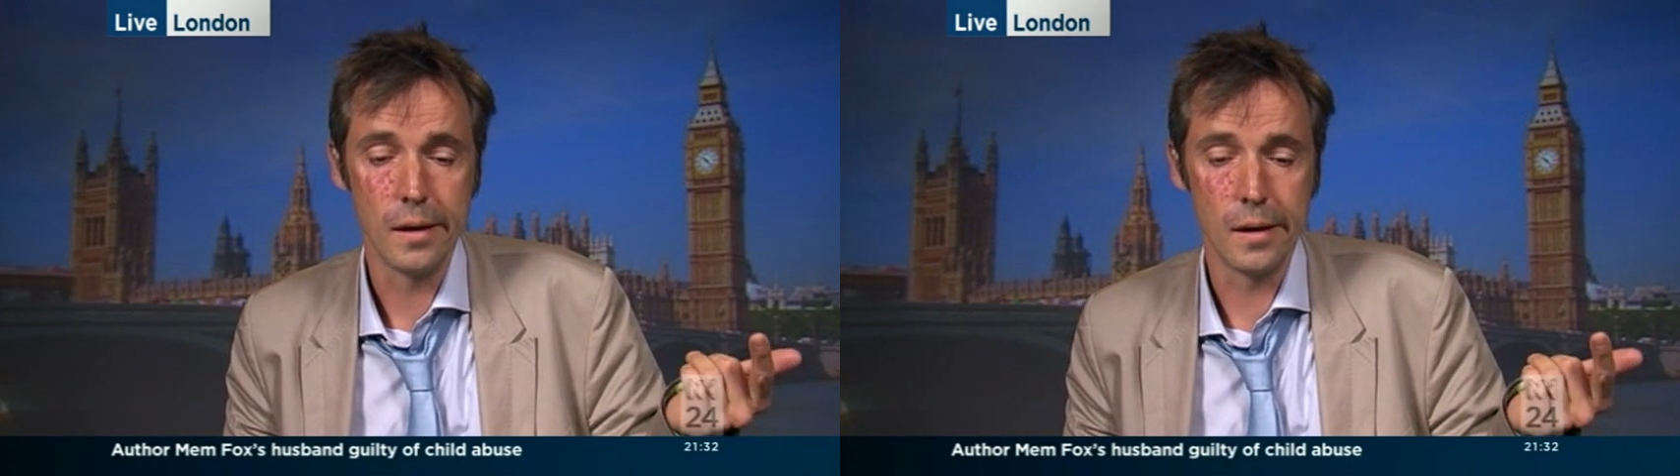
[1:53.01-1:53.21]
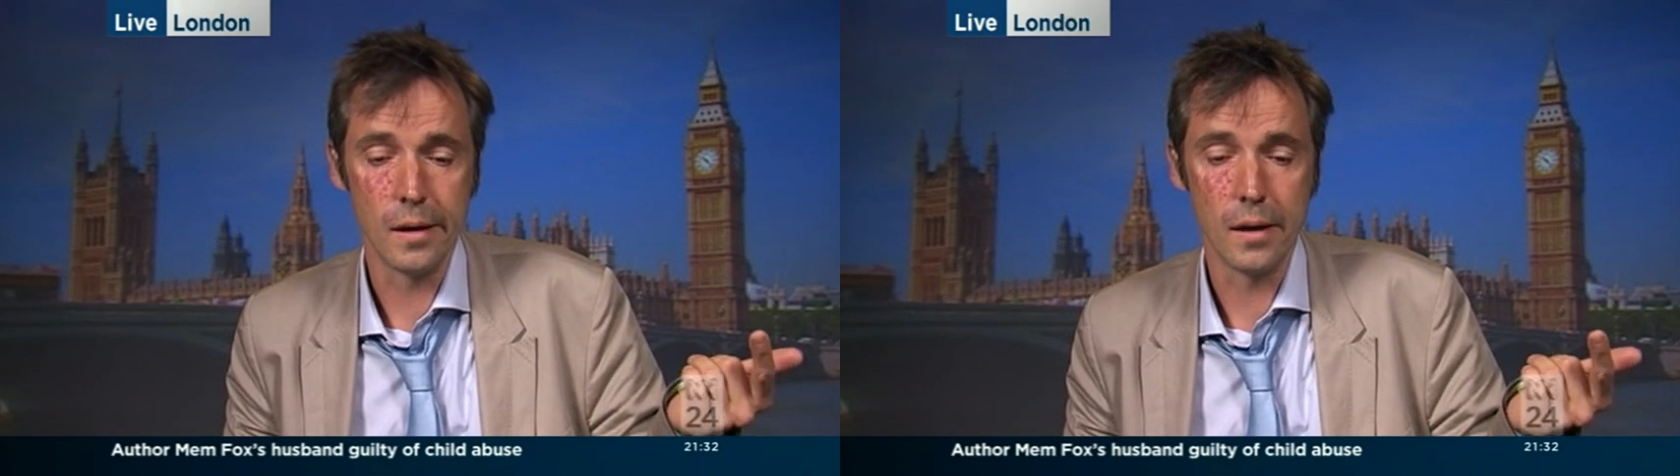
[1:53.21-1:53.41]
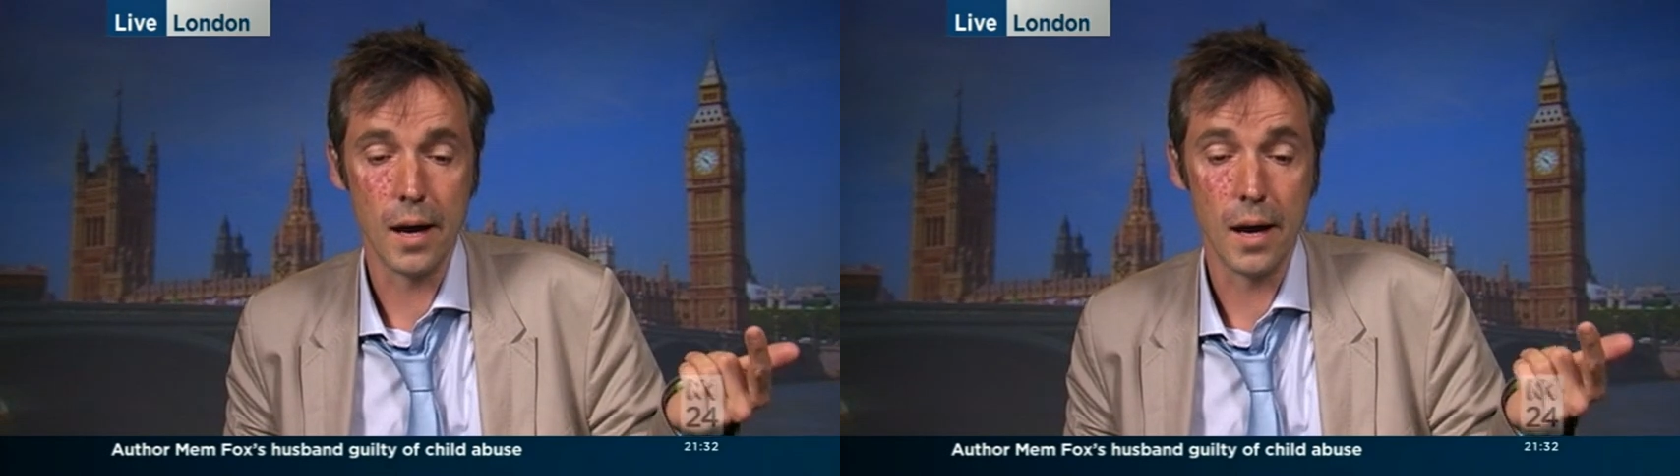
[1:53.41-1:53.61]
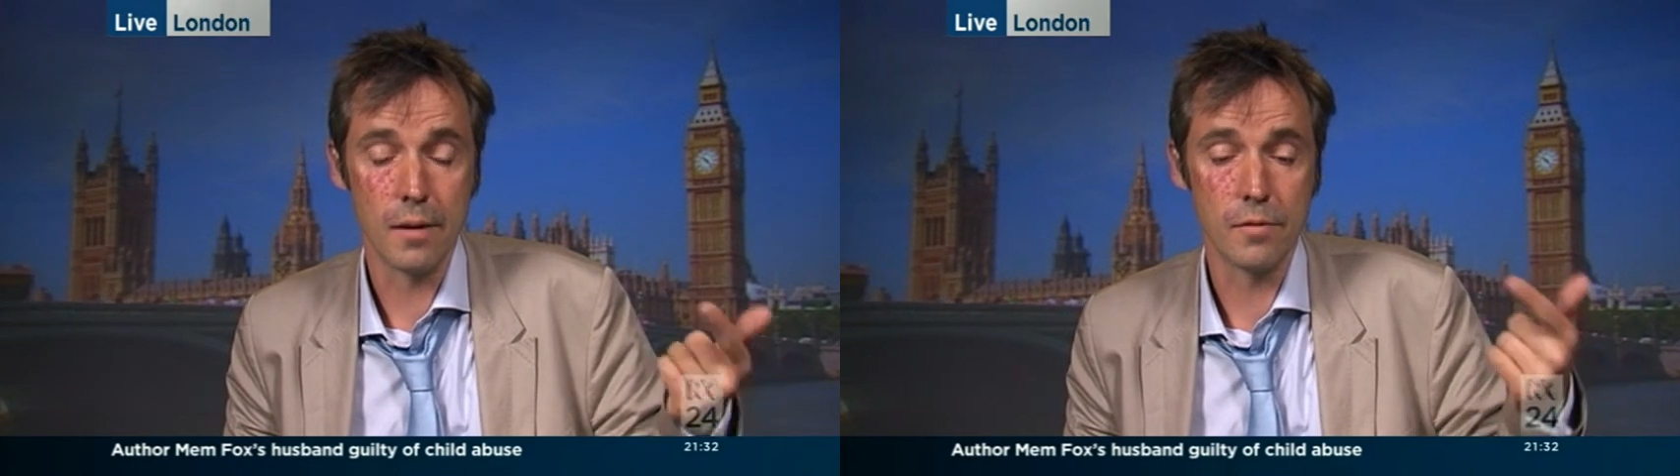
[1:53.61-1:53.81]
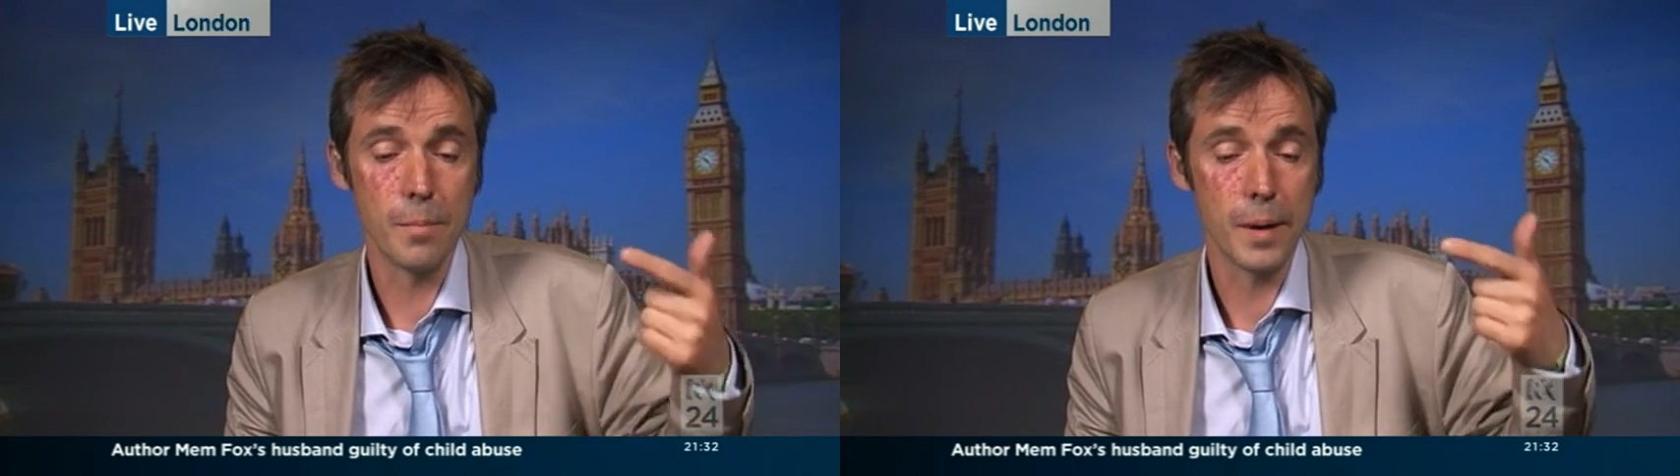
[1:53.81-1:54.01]

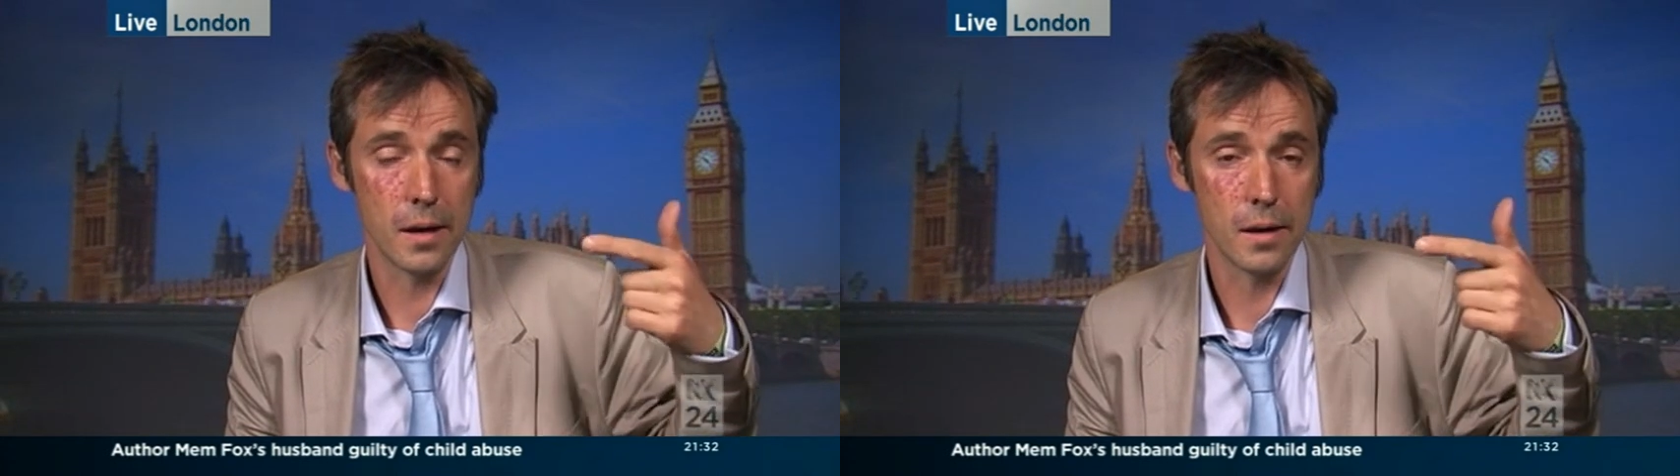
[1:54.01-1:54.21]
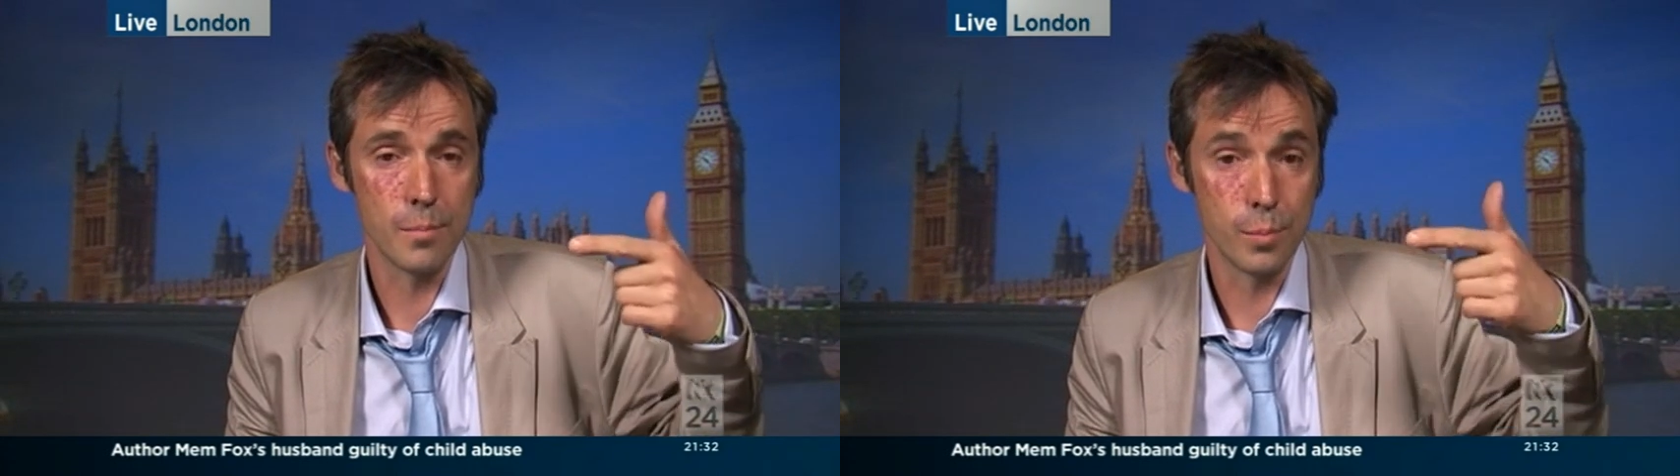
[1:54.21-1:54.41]
and Rebecca